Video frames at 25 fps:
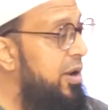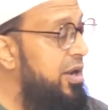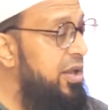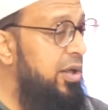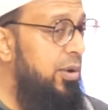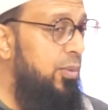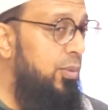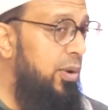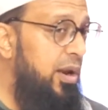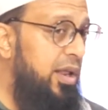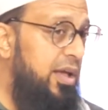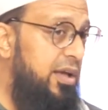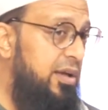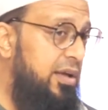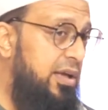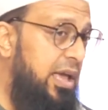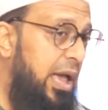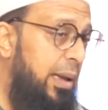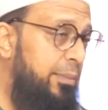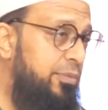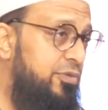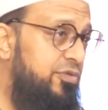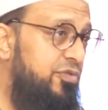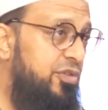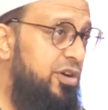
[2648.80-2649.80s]
when it
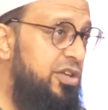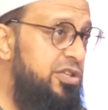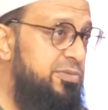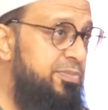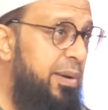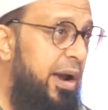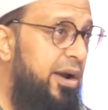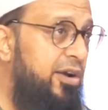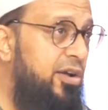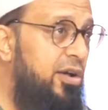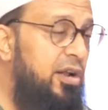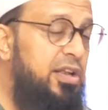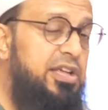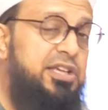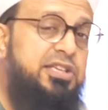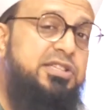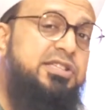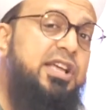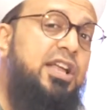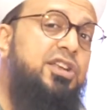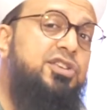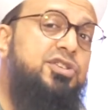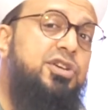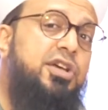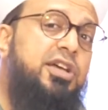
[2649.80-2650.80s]
came for his burial, he
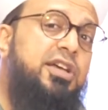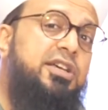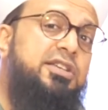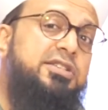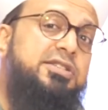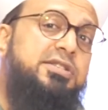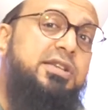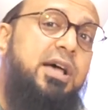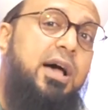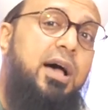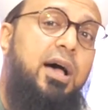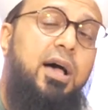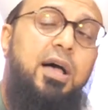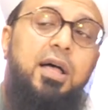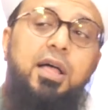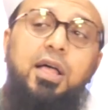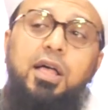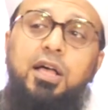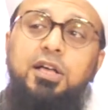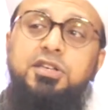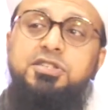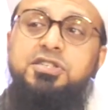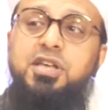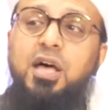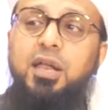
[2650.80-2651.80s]
said to his
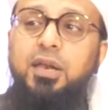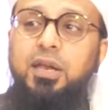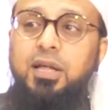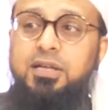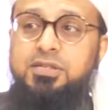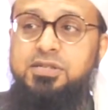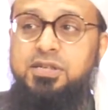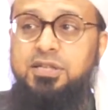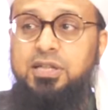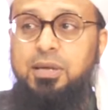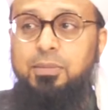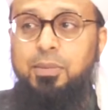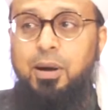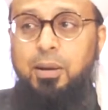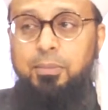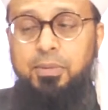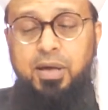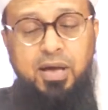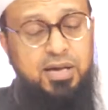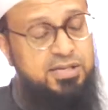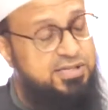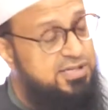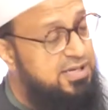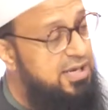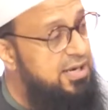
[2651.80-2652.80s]
son, Hazrat Imam
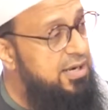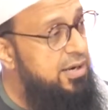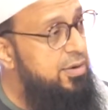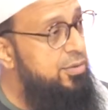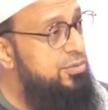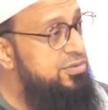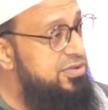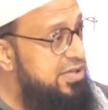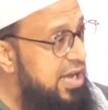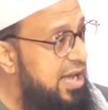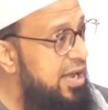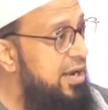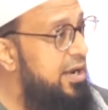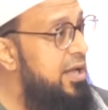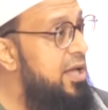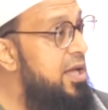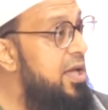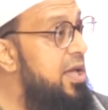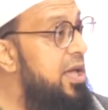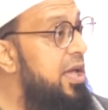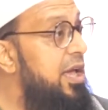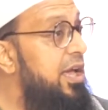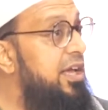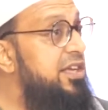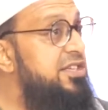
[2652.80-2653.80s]
Hassan and Hussein,
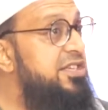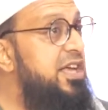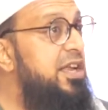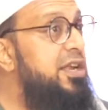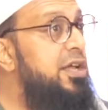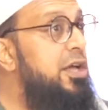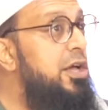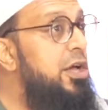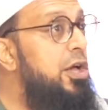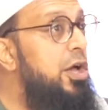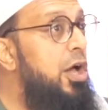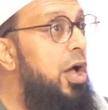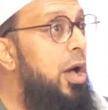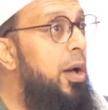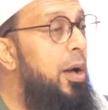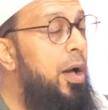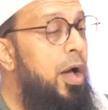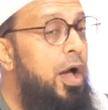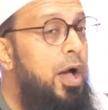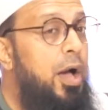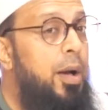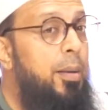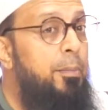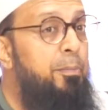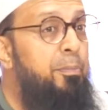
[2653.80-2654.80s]
he said,
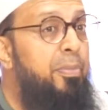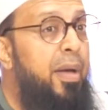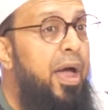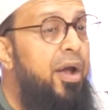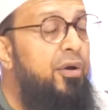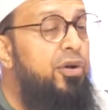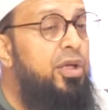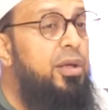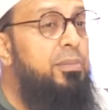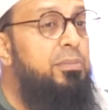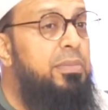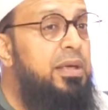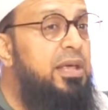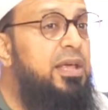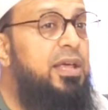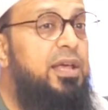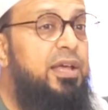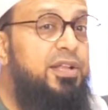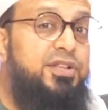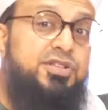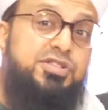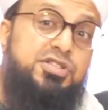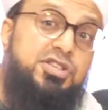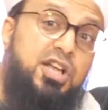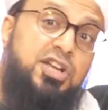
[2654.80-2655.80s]
bury
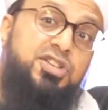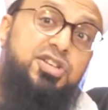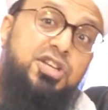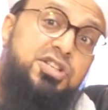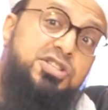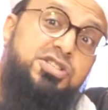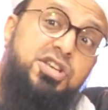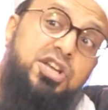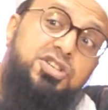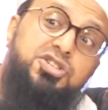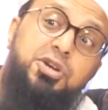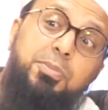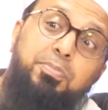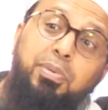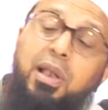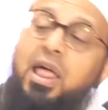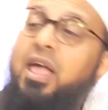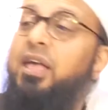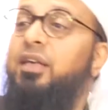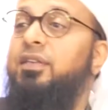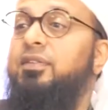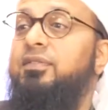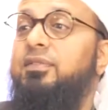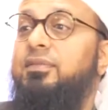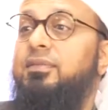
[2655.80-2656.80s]
me in such and such a
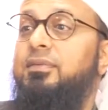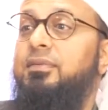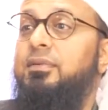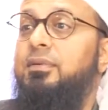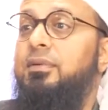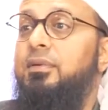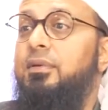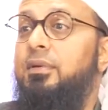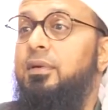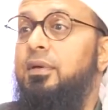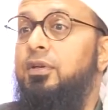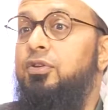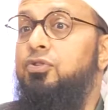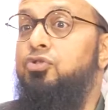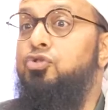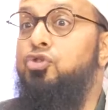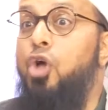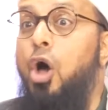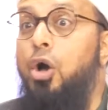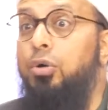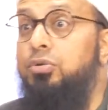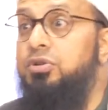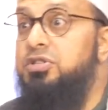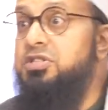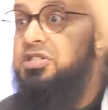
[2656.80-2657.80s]
place.
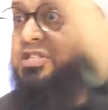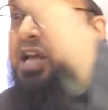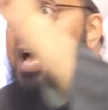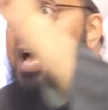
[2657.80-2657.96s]
Don't